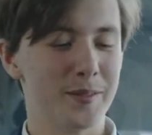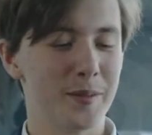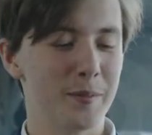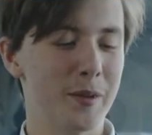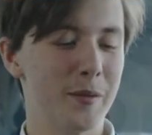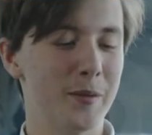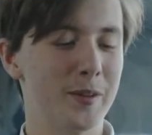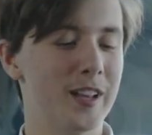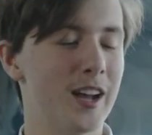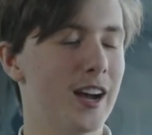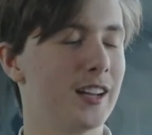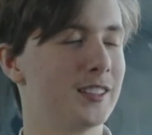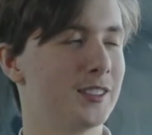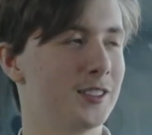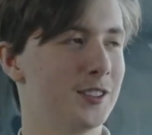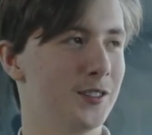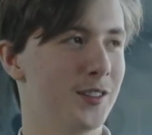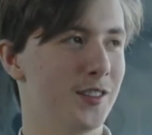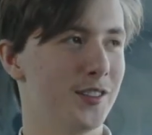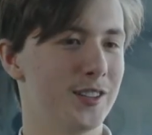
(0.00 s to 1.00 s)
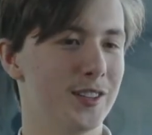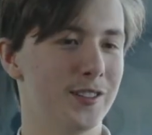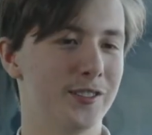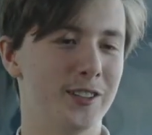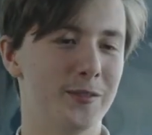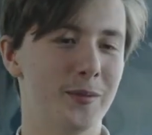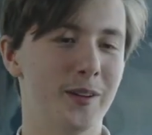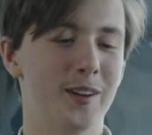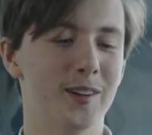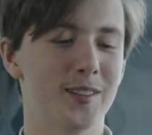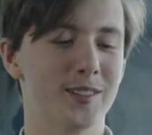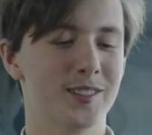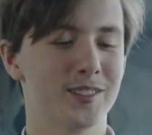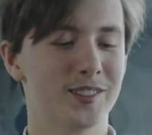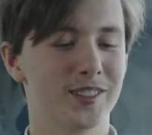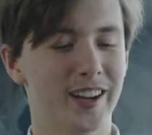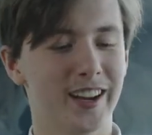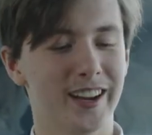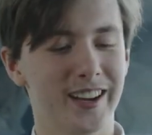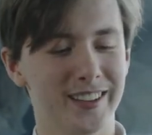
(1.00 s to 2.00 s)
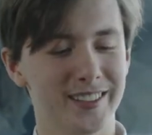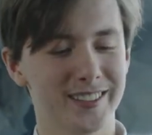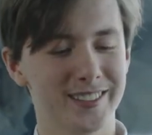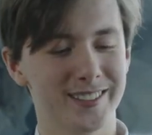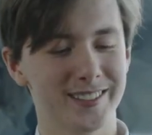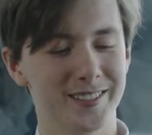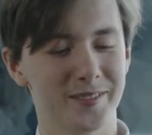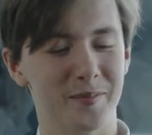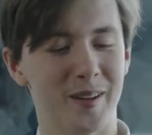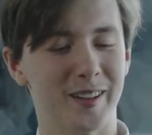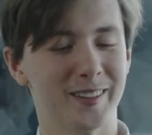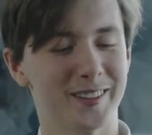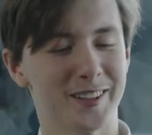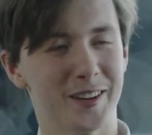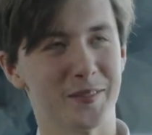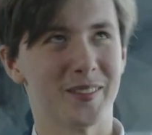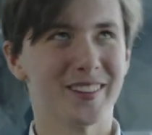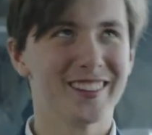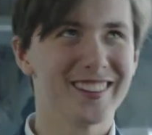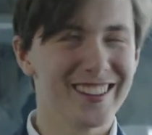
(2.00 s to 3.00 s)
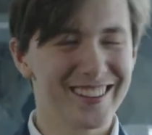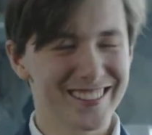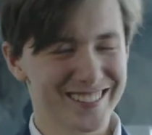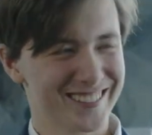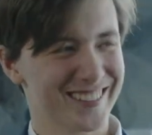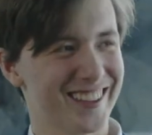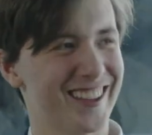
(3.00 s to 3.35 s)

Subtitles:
maybe the attitude is different because grades matter a bit less.